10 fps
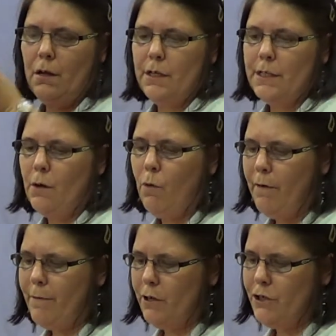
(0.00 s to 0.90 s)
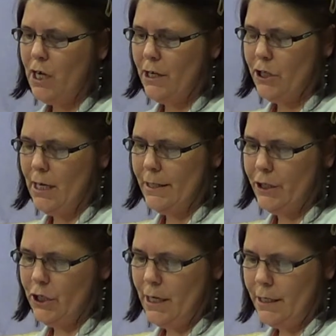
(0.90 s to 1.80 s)
So what are Voluntary Action
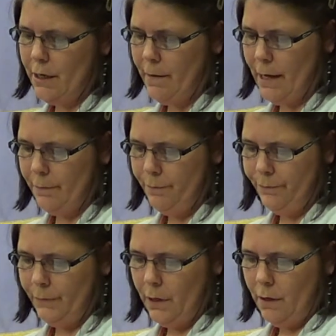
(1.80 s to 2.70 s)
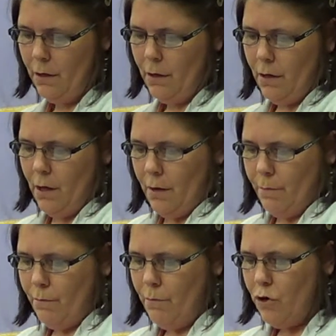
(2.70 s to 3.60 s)
Leicestershire doing?
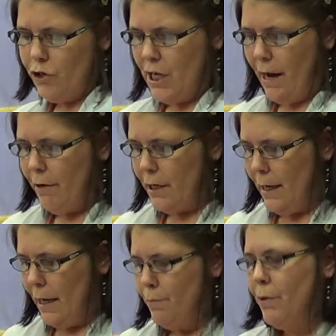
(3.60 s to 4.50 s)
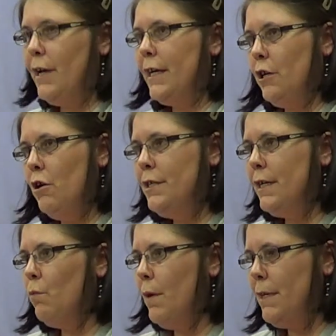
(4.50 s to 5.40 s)
More generically, but
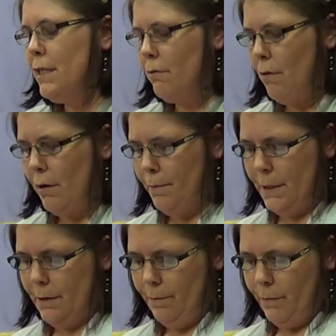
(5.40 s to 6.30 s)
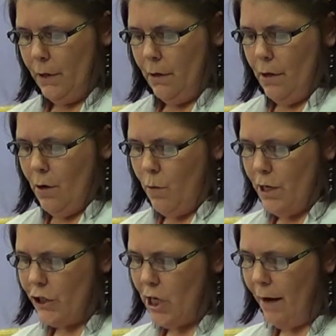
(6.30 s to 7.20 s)
including women's groups,
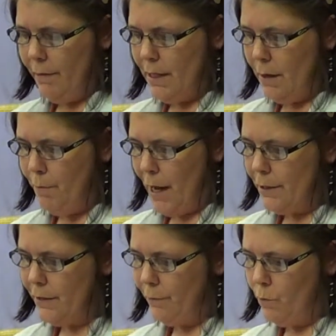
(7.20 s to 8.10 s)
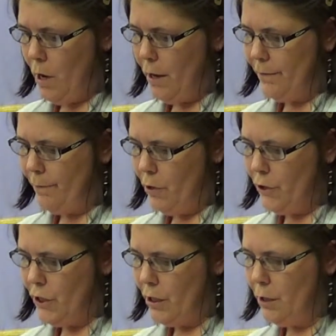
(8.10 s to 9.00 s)
we're sharing the impact of the work the
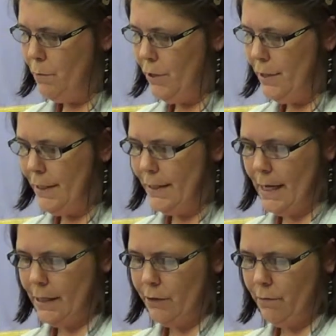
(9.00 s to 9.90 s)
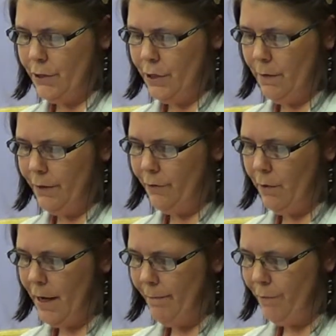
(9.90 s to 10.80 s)
voluntary and community sector are doing
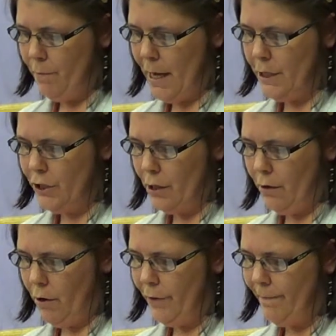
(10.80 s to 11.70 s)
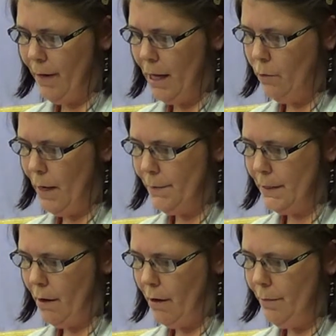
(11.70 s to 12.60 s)
through information on the VAL
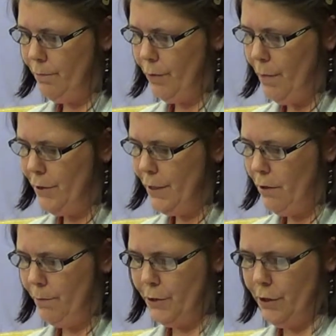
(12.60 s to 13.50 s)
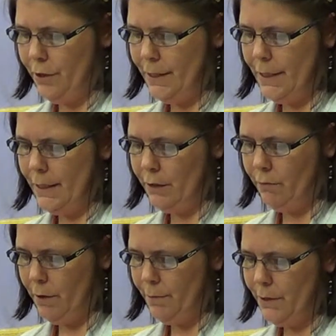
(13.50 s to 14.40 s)
website, promoting opportunities to
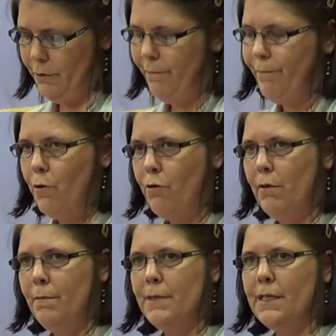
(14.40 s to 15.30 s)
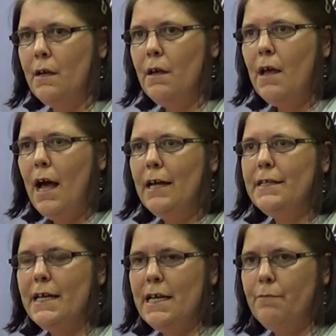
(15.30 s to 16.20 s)
groups through forums
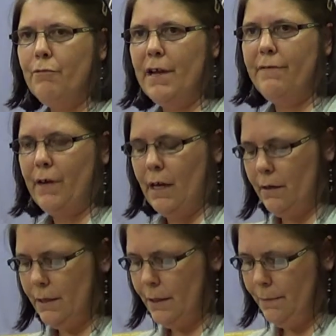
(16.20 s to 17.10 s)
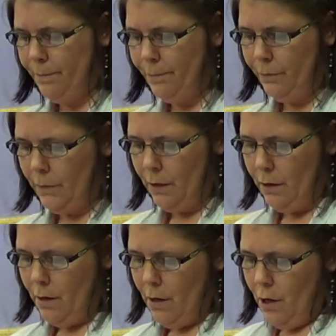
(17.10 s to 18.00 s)
and e-briefings.
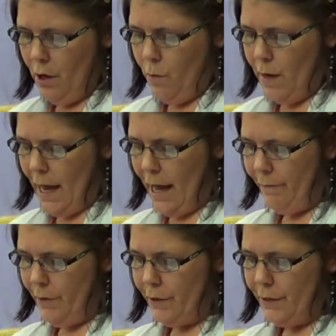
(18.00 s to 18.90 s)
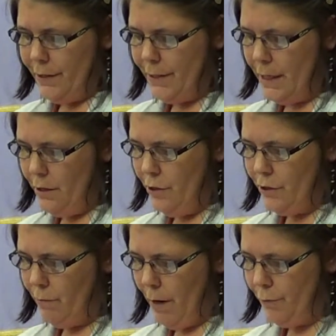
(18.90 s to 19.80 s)
We have and continue
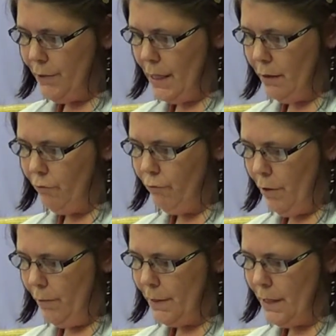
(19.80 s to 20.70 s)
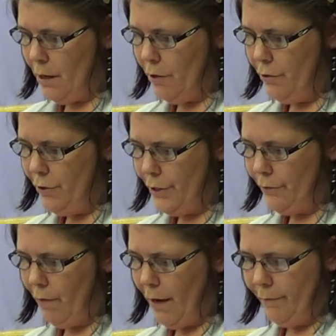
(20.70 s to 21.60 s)
to represent groups that are under
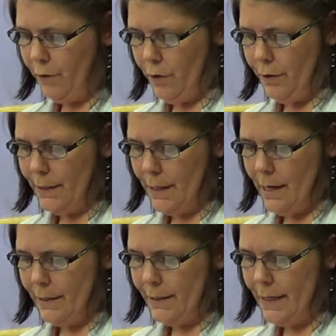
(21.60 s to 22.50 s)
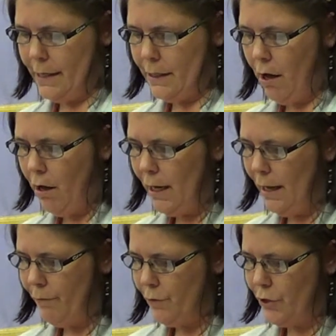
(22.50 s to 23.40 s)
threat of cuts and attend
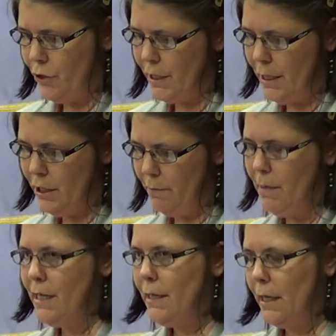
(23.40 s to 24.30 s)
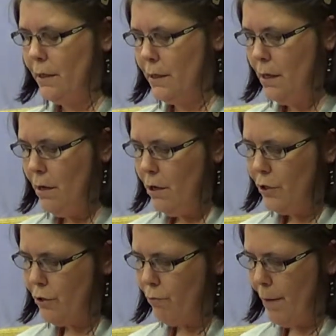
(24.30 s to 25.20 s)
high-level strategic meetings
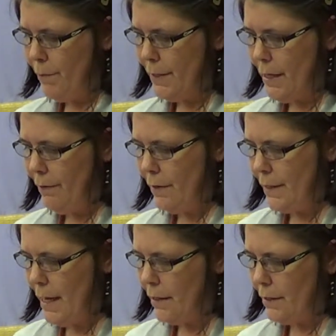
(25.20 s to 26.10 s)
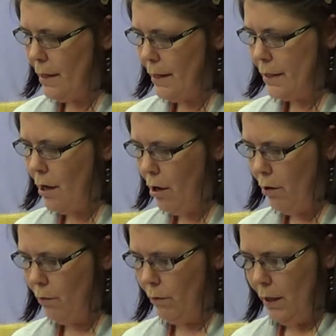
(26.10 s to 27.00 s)
to represent the sector as a
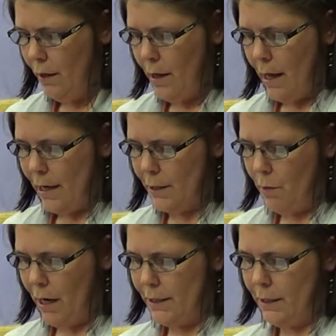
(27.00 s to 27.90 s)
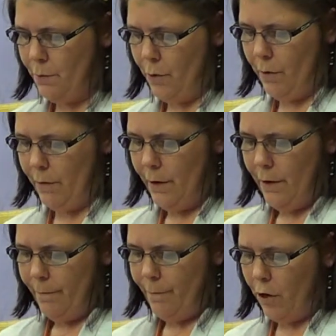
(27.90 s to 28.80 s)
whole, as well as support
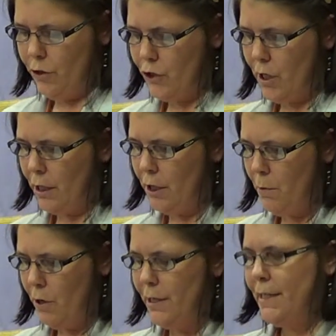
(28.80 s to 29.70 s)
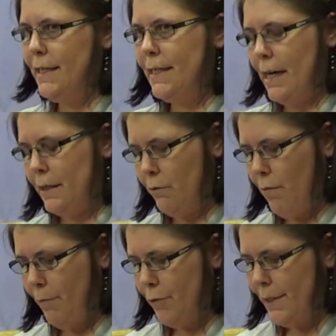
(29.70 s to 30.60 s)
voluntary and community sector
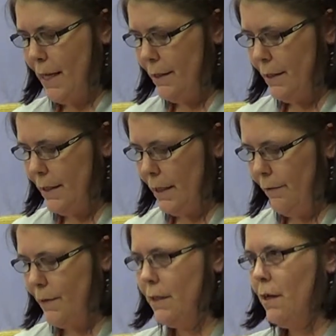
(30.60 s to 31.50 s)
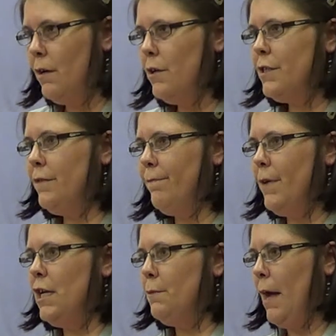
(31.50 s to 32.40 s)
representatives to
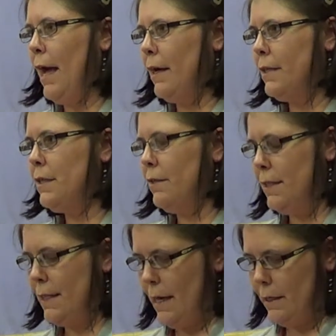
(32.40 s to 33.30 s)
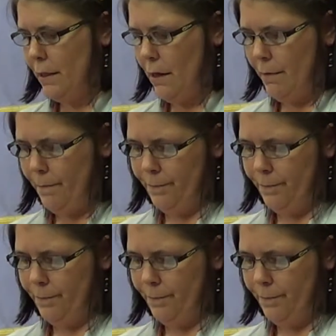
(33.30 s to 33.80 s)
feed back to the sector.